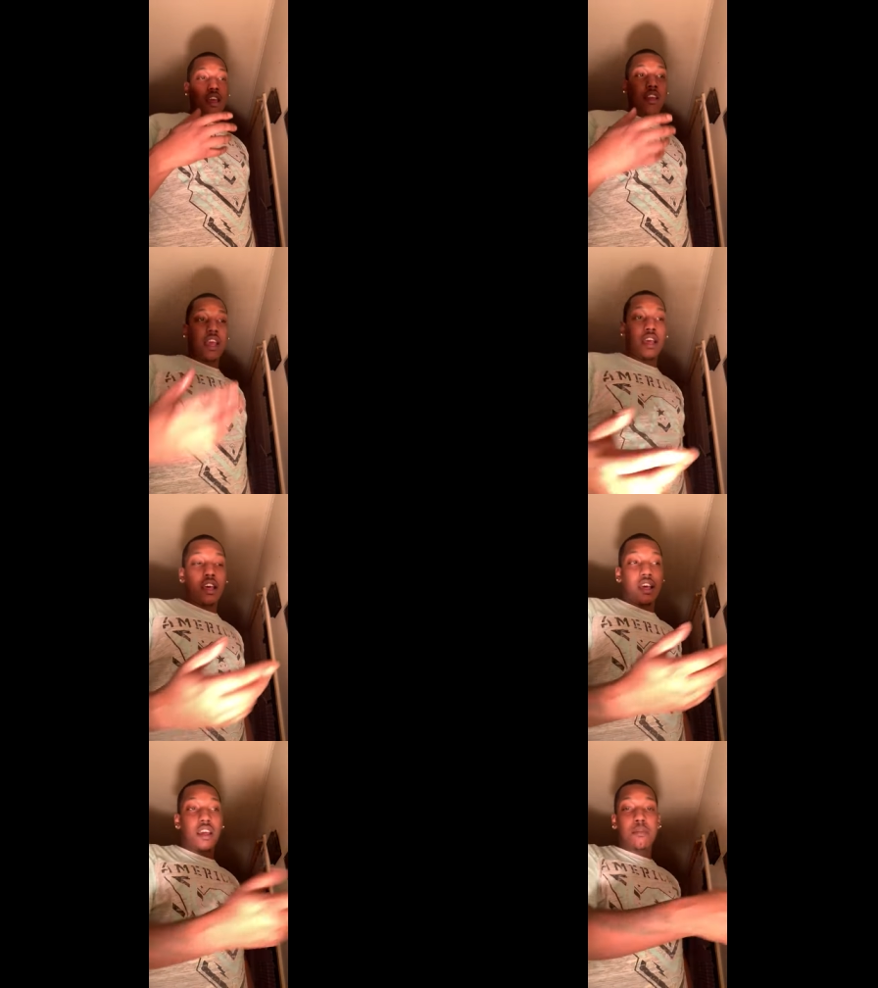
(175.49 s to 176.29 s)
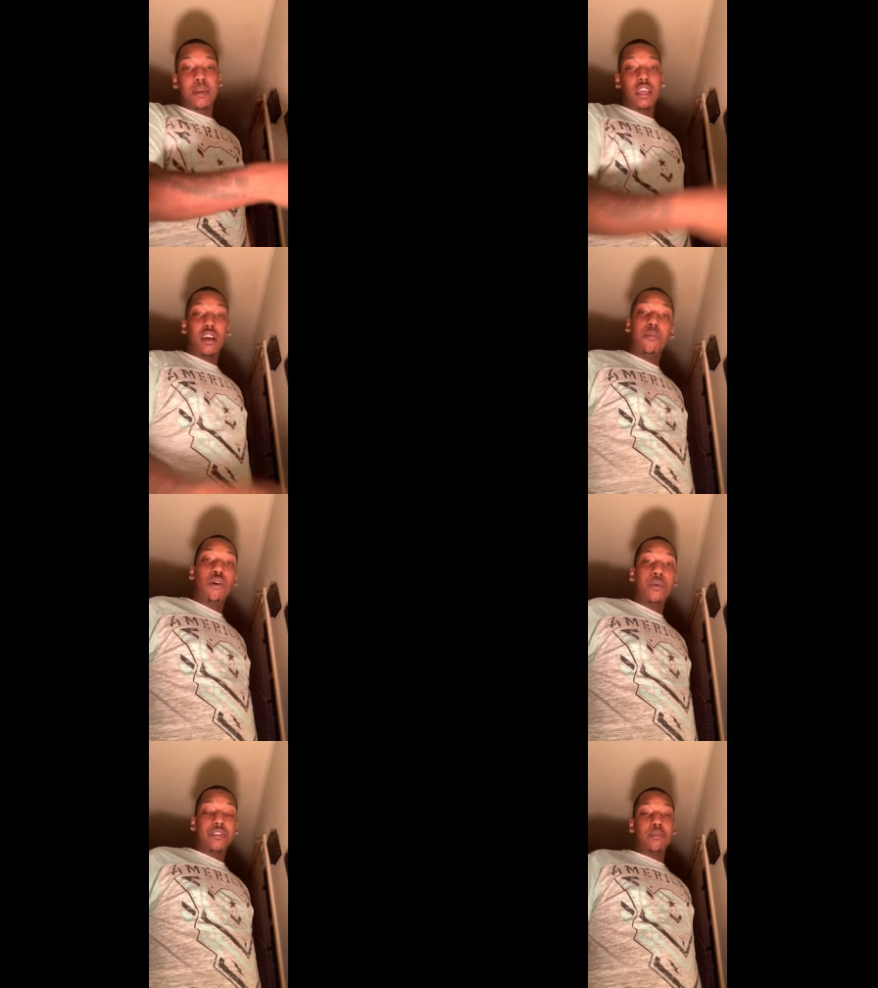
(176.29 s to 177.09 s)
that uh, NBA
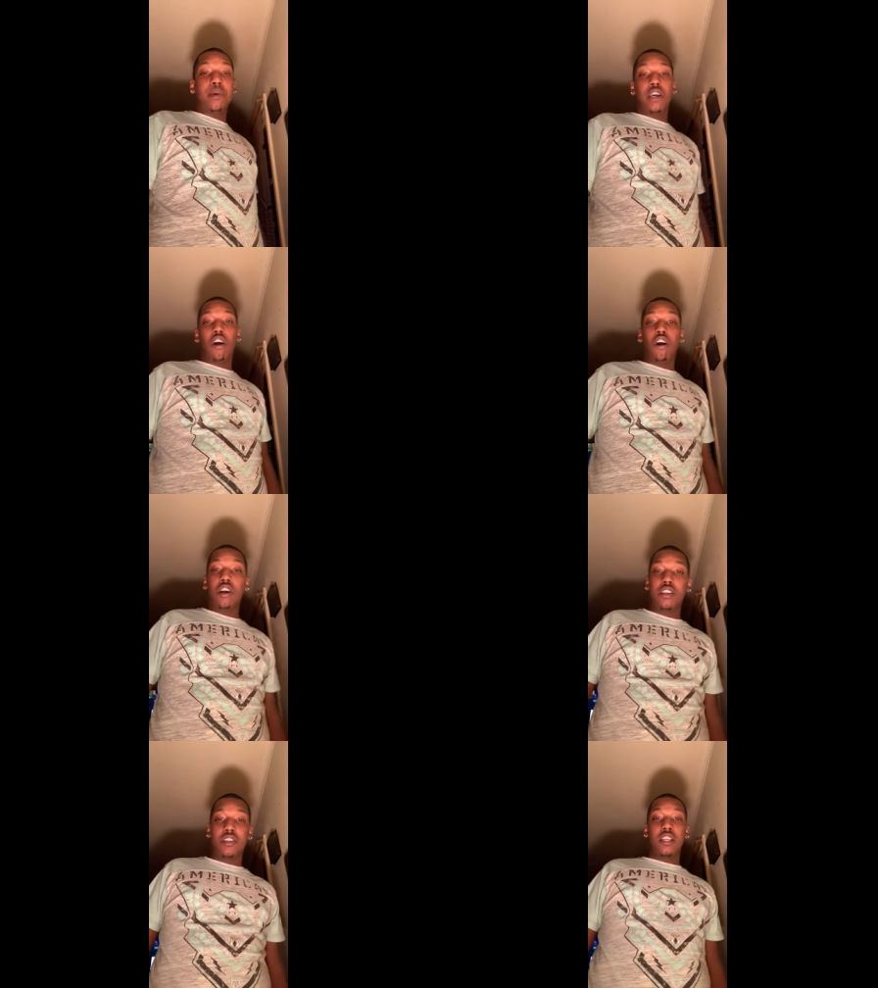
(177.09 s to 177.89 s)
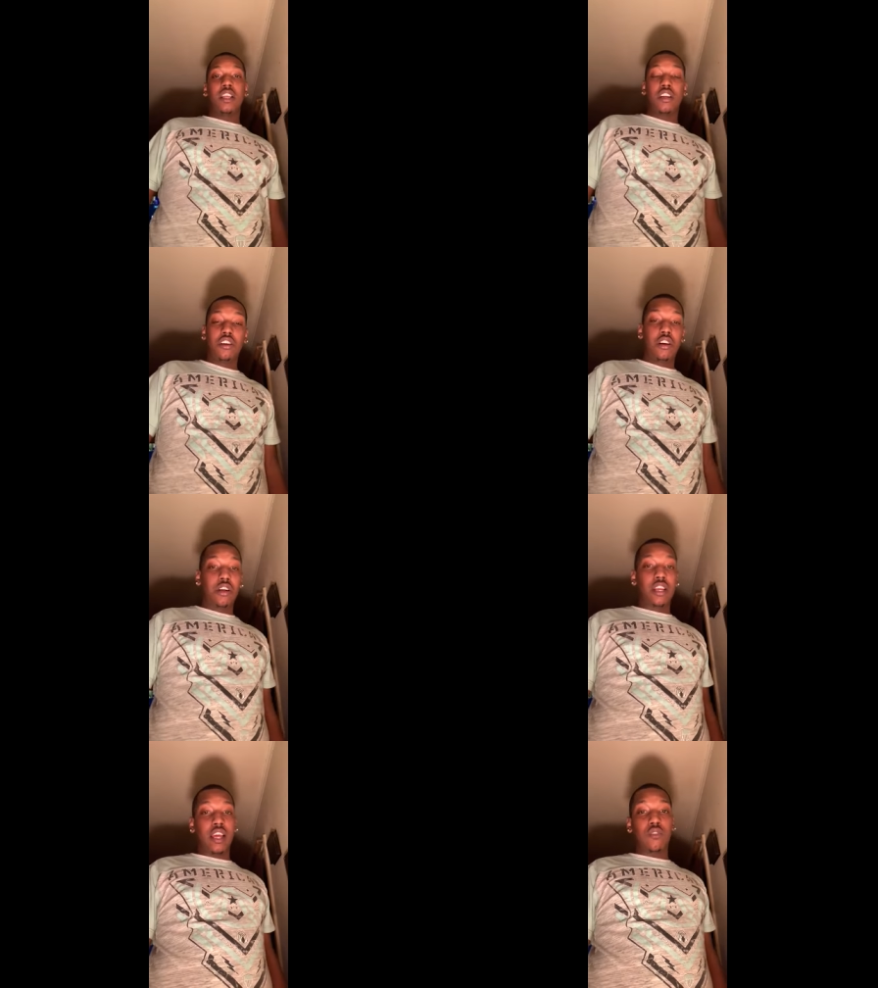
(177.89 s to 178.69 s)
Youngboy was a bigger artist than Lil
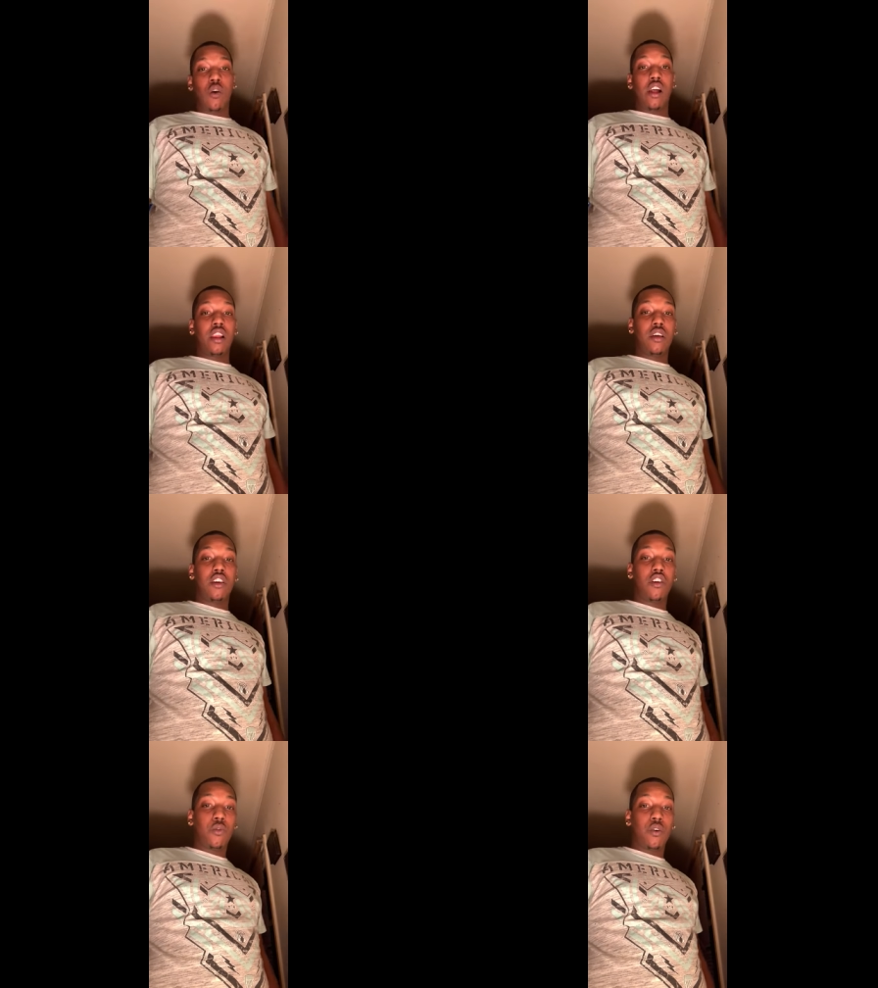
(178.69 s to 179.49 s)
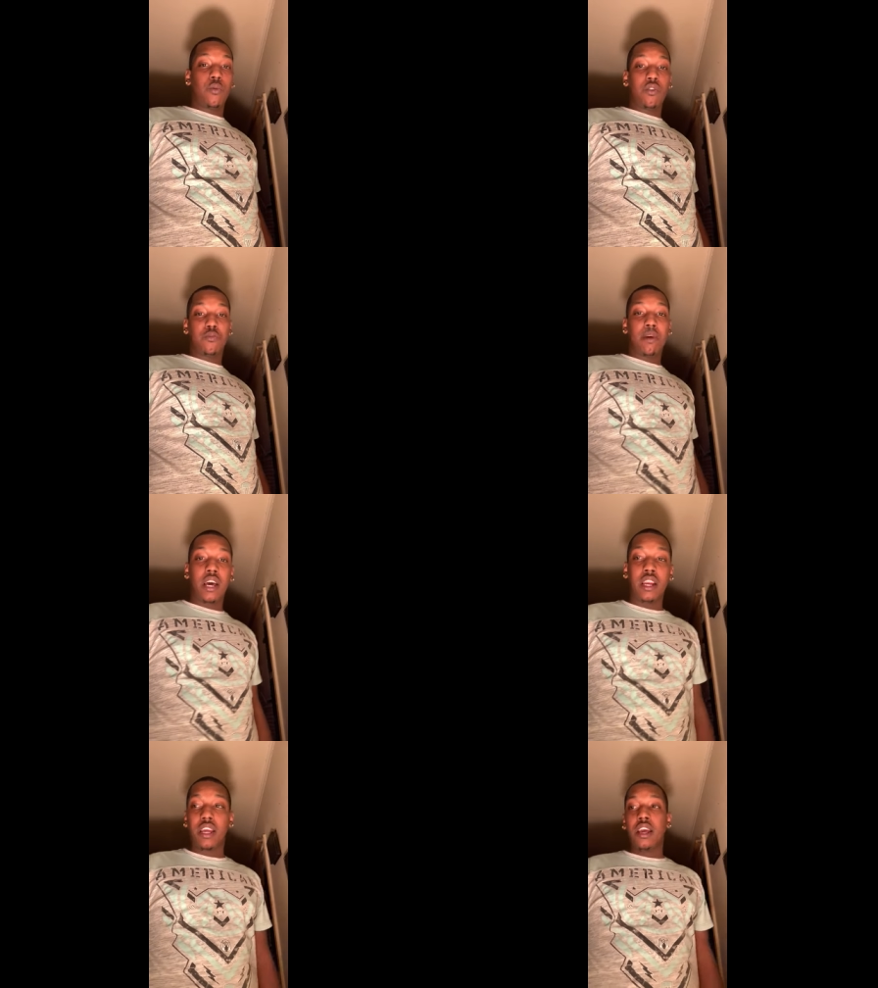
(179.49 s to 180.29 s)
Durk, and that's why Lil Durk wasn't
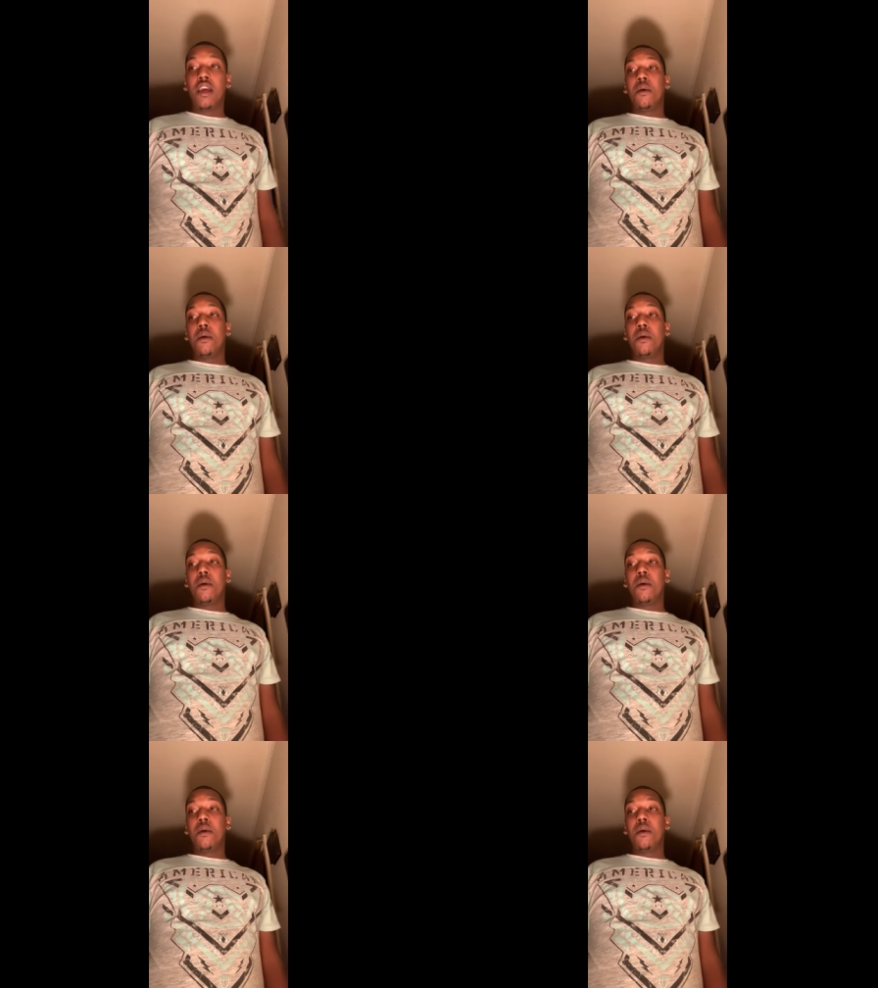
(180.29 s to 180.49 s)
responding.